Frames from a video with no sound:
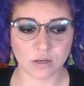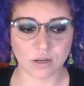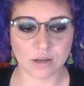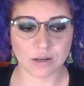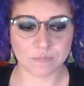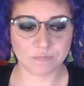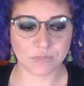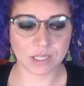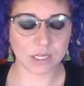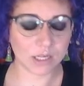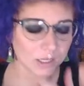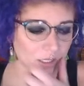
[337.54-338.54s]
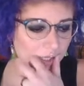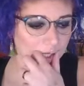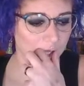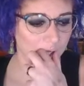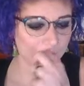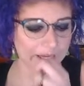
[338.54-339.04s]
Um,
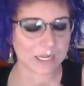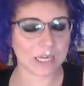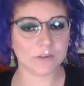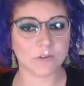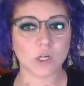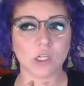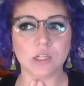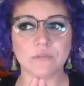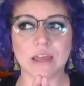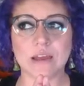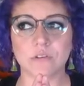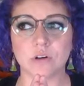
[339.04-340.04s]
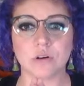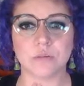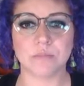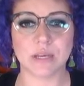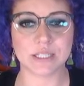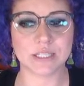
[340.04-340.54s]
if y'all have ever
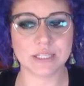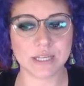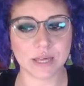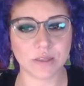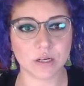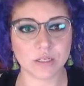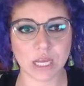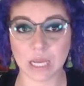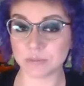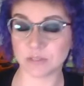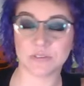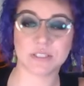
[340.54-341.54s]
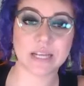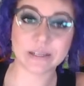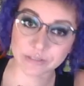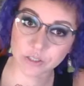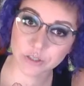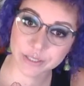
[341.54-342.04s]
mixed together types of
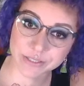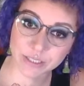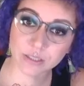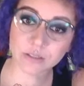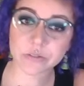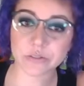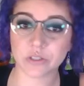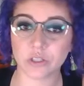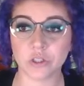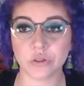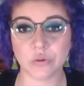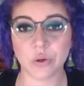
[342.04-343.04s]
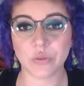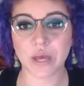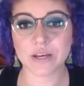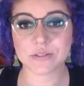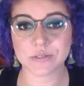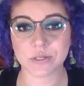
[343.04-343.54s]
salad dressings, you know
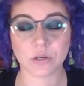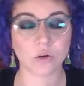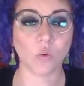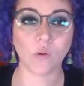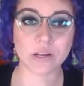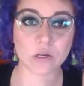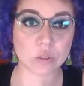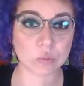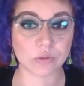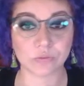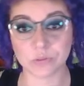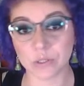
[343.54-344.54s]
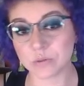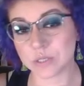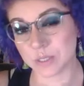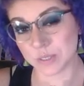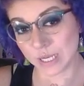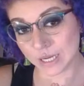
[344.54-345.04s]
that certain oils will float to
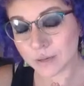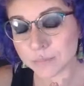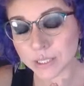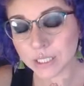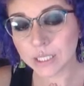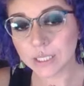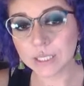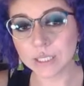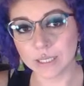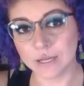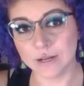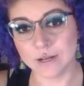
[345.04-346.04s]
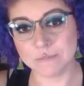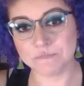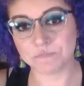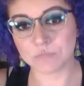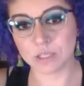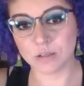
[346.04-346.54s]
the top.
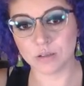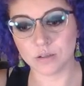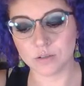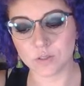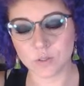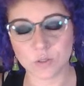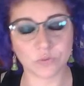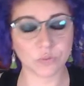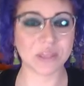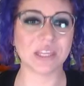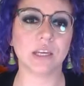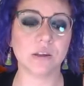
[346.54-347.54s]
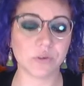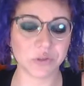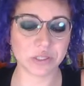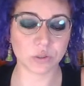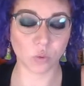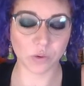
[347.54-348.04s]
Um, so if we think of all
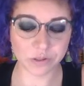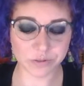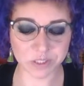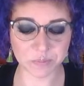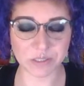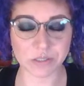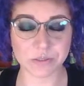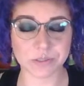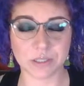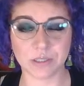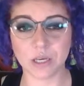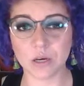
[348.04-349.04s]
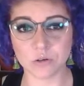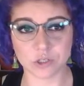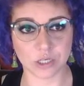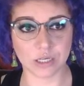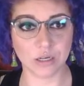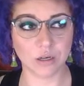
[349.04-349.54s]
these oil spills in the
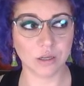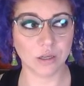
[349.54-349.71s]
ocean,